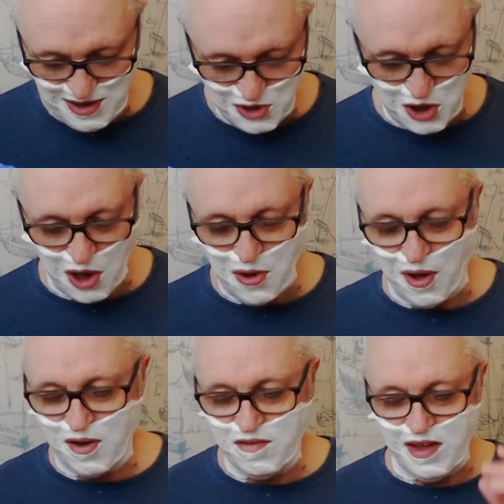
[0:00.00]
So
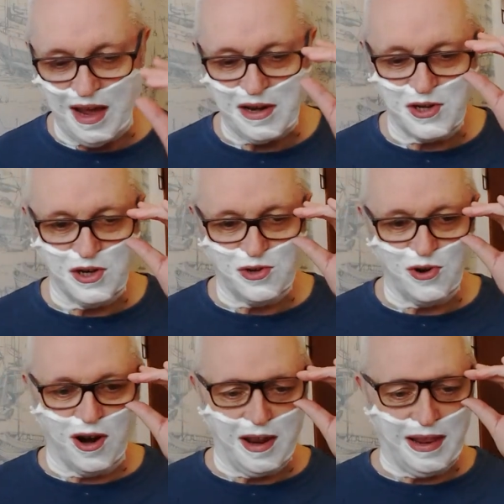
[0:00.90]
I've yet to
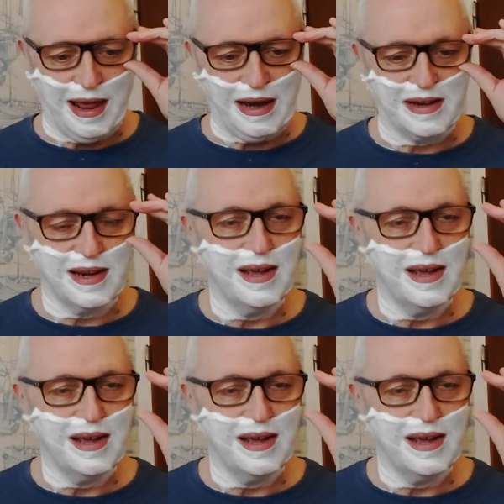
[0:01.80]
try that.